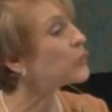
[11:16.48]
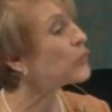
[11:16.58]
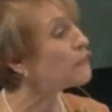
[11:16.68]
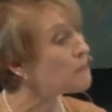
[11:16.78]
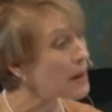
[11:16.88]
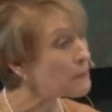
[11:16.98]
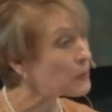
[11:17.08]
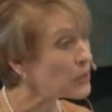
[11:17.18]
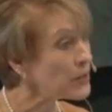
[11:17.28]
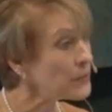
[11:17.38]
to
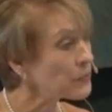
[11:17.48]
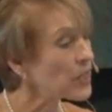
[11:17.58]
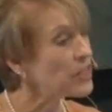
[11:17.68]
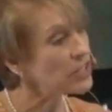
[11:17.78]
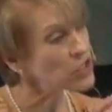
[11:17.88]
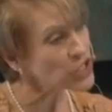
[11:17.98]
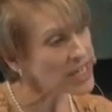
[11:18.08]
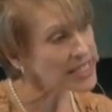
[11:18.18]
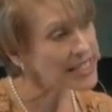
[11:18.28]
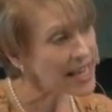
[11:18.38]
remember that
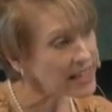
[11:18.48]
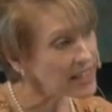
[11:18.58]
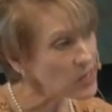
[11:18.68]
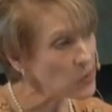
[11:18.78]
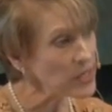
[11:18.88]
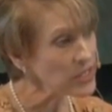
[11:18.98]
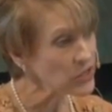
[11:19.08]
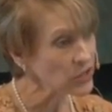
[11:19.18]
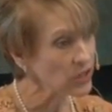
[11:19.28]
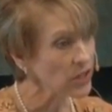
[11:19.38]
just like the
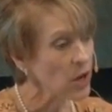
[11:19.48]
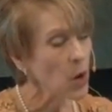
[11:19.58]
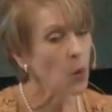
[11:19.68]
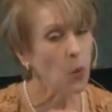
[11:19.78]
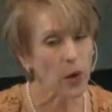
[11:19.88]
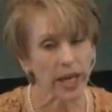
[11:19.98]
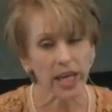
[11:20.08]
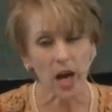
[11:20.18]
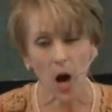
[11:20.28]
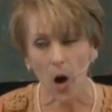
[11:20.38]
oyster,
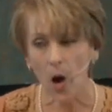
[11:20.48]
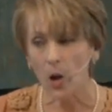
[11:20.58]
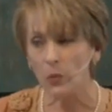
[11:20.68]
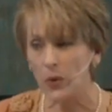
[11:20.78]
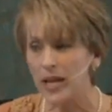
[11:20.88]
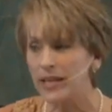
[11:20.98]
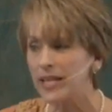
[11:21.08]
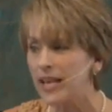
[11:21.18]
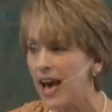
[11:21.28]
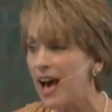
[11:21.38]
we
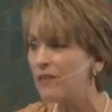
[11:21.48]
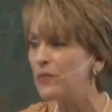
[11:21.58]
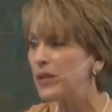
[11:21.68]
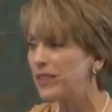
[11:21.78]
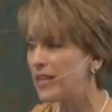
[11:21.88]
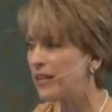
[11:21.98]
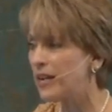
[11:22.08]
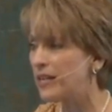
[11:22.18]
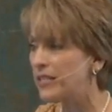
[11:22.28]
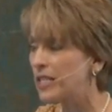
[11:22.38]
already have within
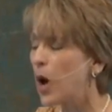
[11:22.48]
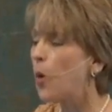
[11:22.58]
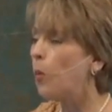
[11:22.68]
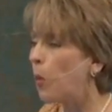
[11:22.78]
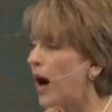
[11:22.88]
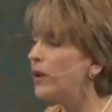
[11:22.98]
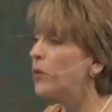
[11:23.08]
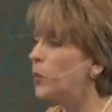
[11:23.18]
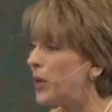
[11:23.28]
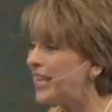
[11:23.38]
us
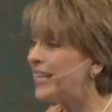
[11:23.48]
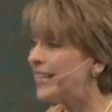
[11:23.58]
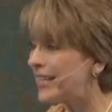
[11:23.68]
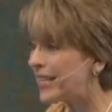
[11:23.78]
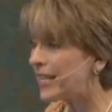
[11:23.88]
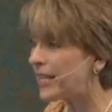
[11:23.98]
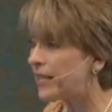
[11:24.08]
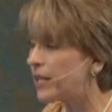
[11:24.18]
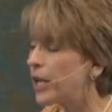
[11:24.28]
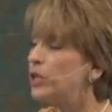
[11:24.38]
what we
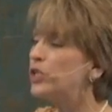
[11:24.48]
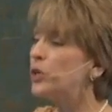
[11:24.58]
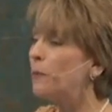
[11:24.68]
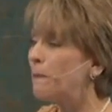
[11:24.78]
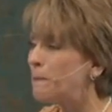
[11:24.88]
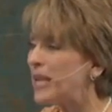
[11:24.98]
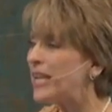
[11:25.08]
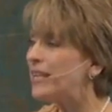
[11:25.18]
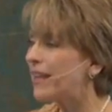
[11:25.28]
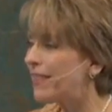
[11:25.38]
need to
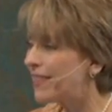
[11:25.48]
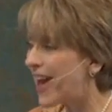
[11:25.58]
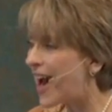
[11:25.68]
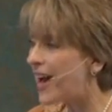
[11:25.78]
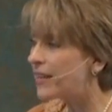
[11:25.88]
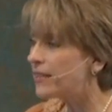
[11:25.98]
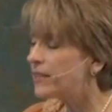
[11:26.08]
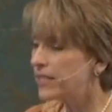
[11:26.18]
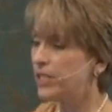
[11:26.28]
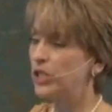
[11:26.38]
meet
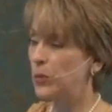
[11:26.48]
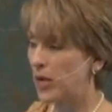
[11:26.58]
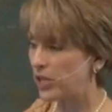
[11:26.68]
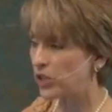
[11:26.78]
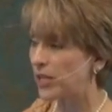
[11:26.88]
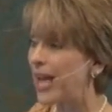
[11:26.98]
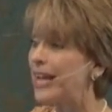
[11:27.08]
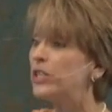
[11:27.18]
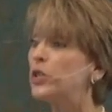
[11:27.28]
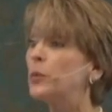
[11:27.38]
that situation
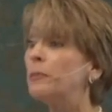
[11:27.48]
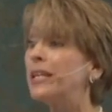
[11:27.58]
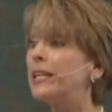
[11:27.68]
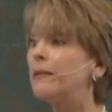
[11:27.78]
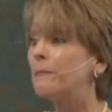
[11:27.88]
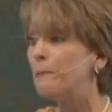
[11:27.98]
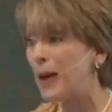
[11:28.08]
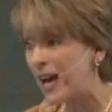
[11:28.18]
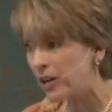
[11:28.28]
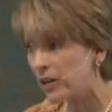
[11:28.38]
and to meet it
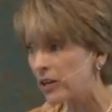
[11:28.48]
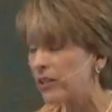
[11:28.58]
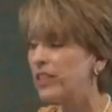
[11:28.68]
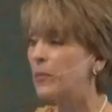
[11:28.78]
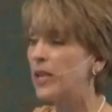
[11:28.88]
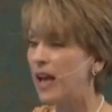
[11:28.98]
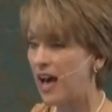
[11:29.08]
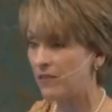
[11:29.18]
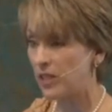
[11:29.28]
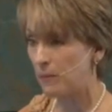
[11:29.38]
better than we
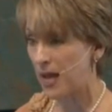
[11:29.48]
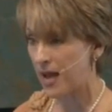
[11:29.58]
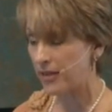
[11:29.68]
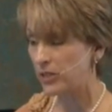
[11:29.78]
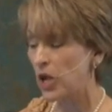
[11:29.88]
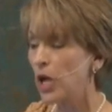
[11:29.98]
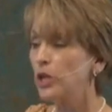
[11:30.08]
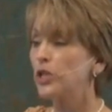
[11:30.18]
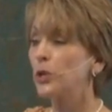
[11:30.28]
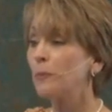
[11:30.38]
have in the past.
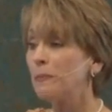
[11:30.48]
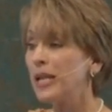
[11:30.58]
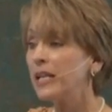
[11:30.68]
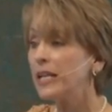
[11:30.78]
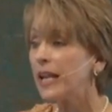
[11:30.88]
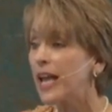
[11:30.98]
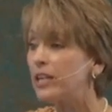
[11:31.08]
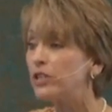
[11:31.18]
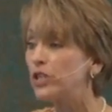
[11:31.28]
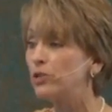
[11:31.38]
To meet it
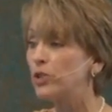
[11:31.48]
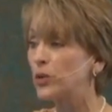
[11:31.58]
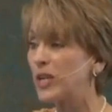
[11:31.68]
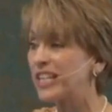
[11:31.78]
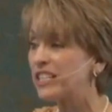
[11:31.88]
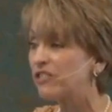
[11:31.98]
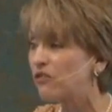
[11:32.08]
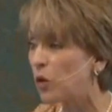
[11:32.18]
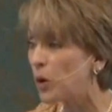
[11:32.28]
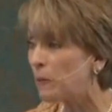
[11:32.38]
and to
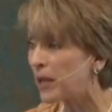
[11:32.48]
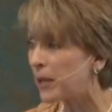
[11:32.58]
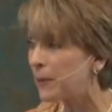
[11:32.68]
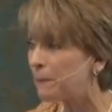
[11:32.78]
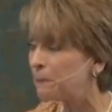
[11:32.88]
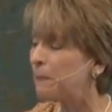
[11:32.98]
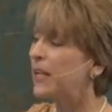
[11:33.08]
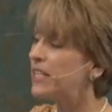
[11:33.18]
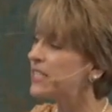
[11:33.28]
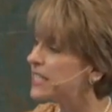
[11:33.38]
transform
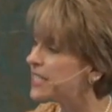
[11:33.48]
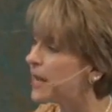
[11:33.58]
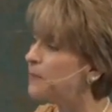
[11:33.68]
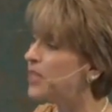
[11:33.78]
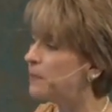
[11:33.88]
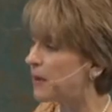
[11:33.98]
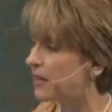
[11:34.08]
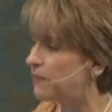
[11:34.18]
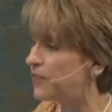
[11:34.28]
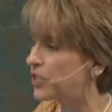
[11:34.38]
it into something
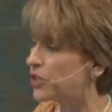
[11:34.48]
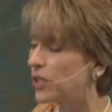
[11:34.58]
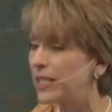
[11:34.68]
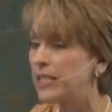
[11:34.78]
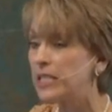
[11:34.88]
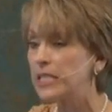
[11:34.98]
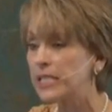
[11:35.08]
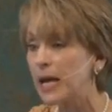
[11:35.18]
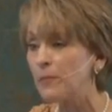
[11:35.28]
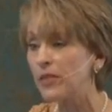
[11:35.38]
beneficial, into
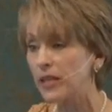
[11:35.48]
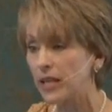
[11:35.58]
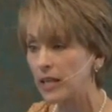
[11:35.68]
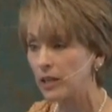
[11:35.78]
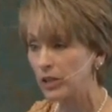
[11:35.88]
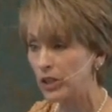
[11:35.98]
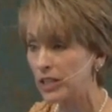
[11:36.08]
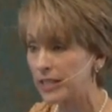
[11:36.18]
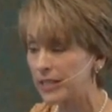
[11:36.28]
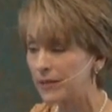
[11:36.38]
something
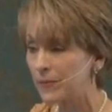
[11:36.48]
good.